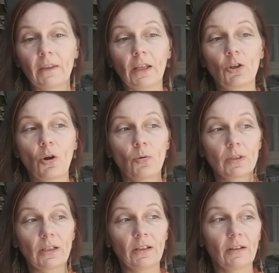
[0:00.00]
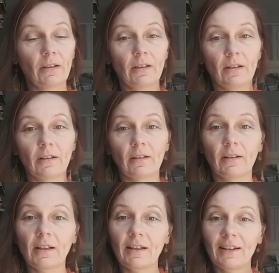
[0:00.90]
they go really
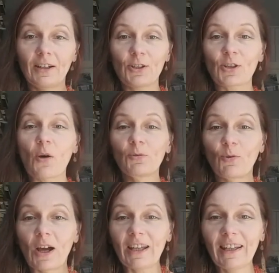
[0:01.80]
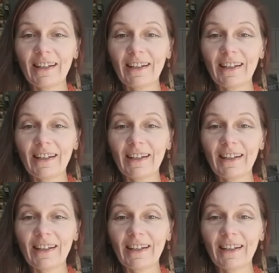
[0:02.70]
its own way.